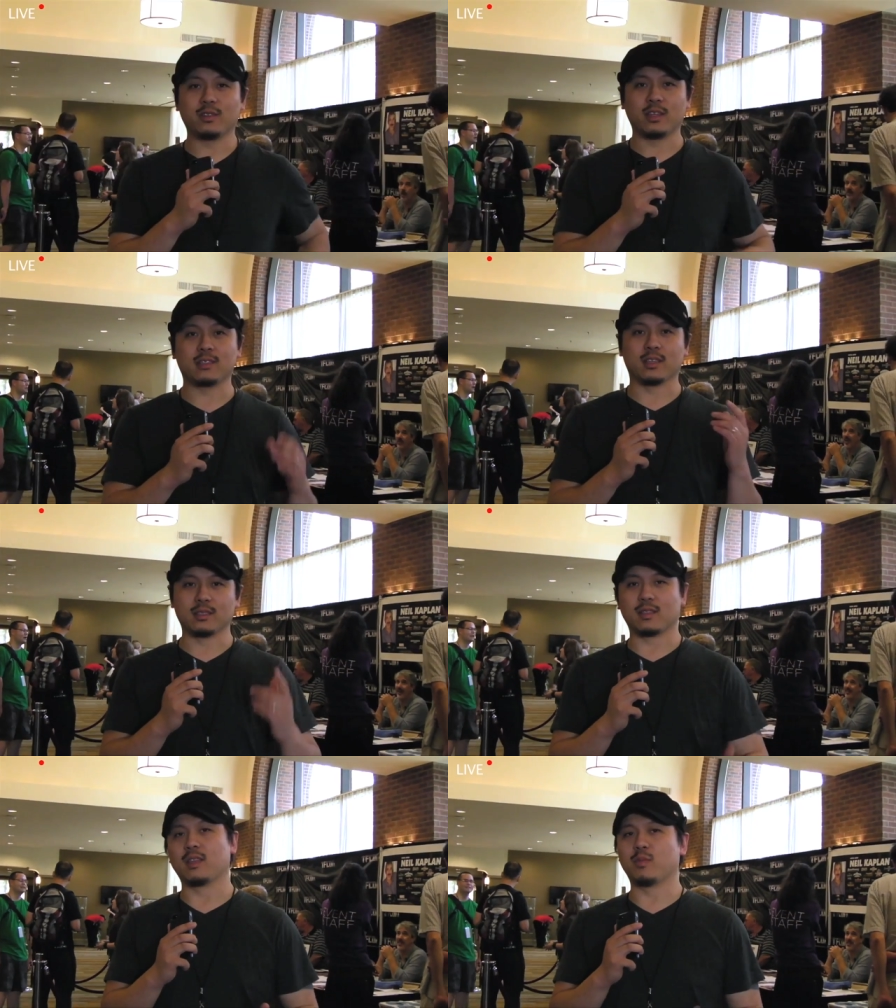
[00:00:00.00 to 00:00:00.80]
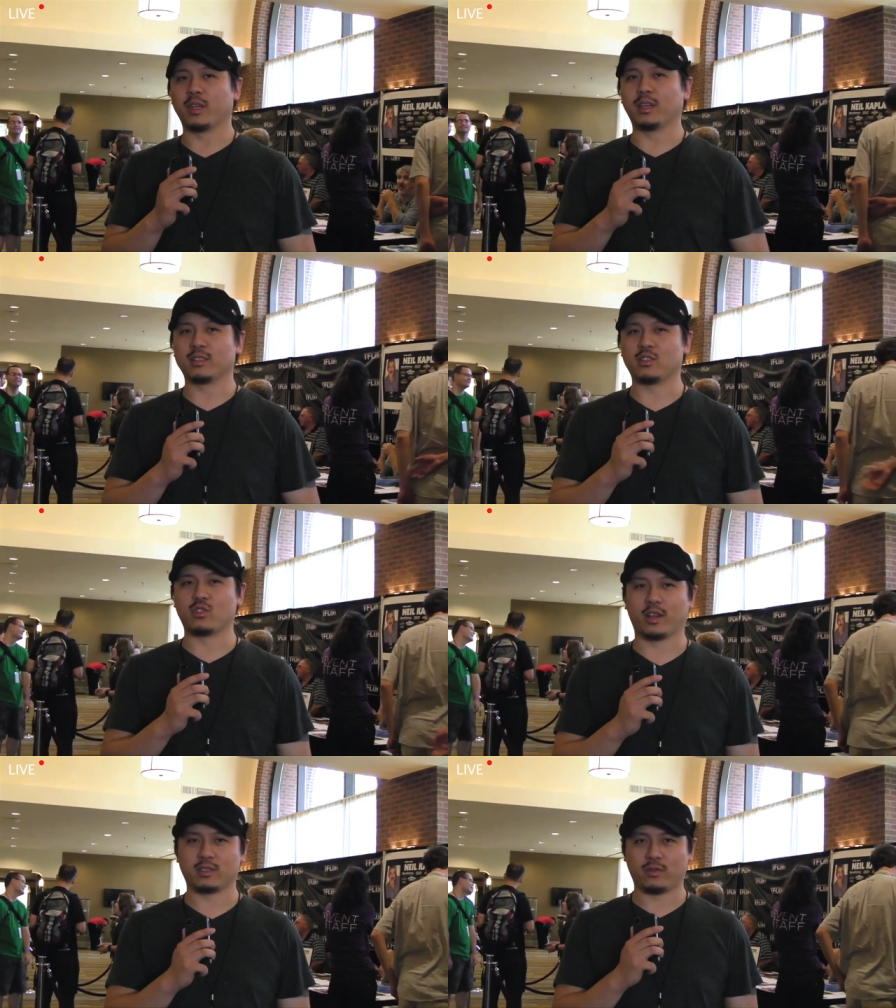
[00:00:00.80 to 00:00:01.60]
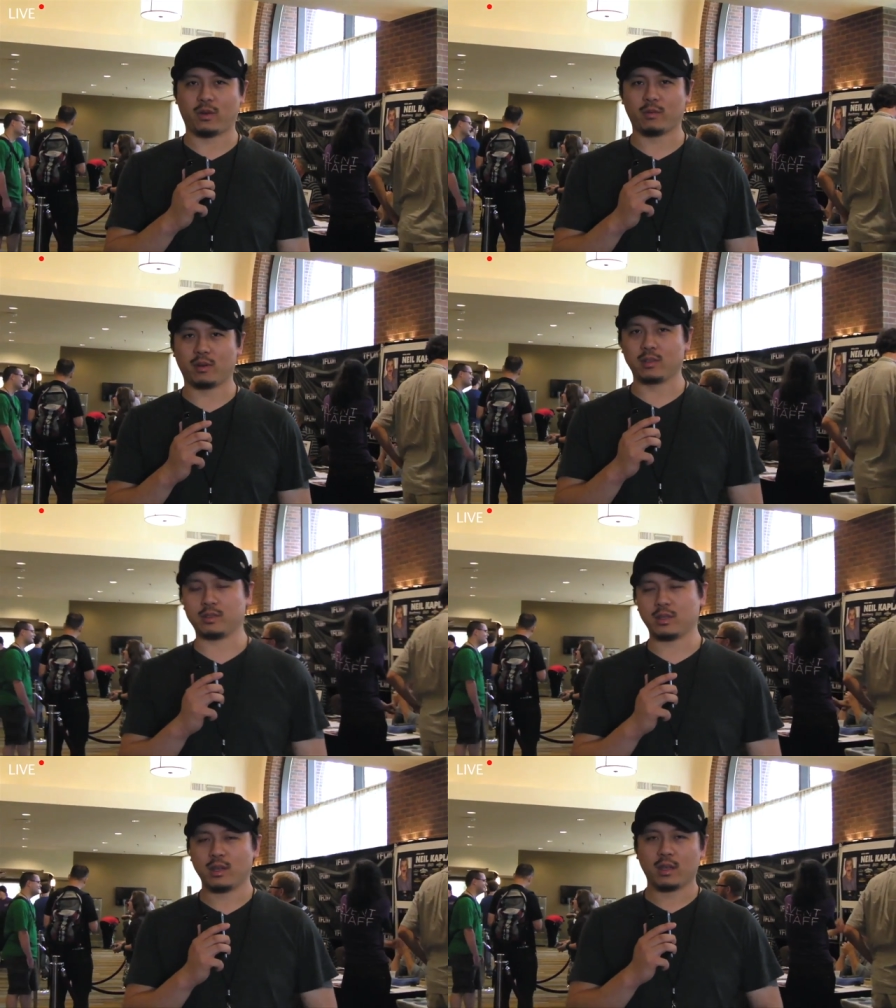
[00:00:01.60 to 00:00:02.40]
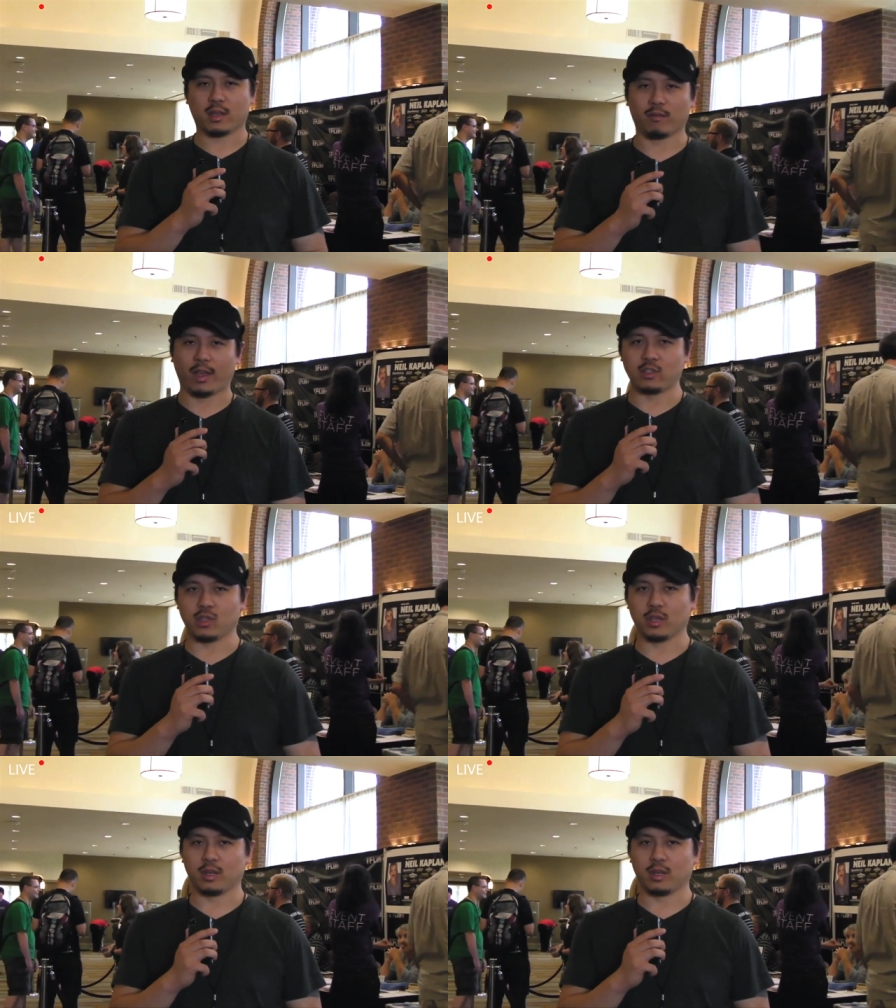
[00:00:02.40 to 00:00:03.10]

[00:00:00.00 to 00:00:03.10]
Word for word: This is the biggest Transformers convention